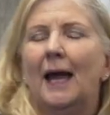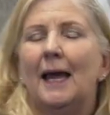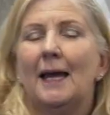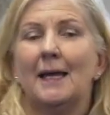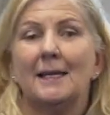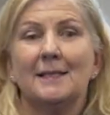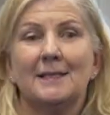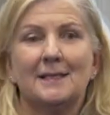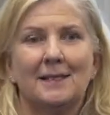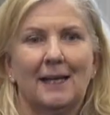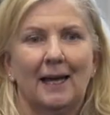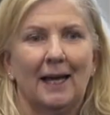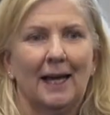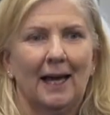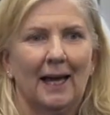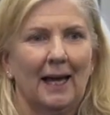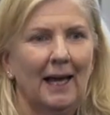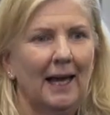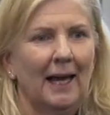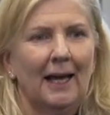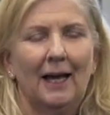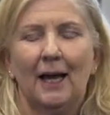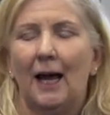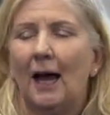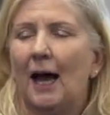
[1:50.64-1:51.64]
is
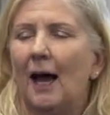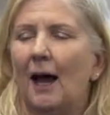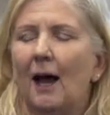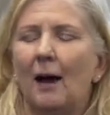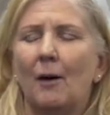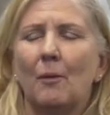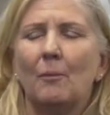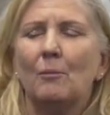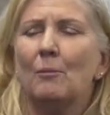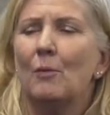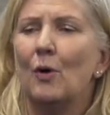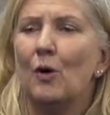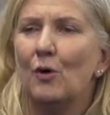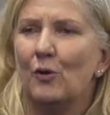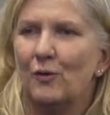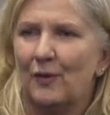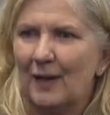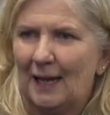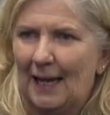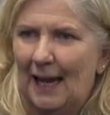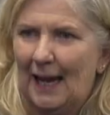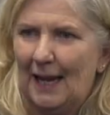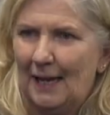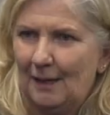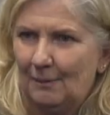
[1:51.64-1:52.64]

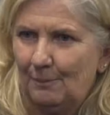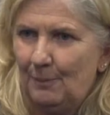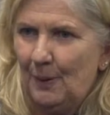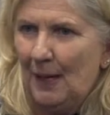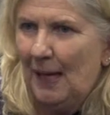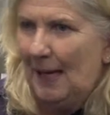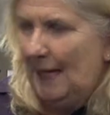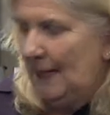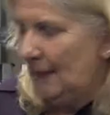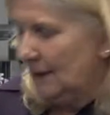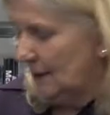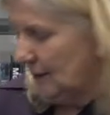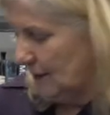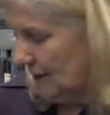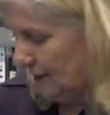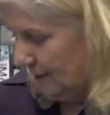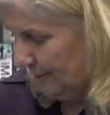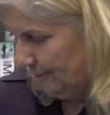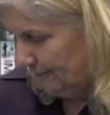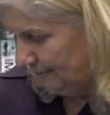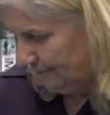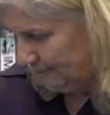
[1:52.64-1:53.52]
moving at pace.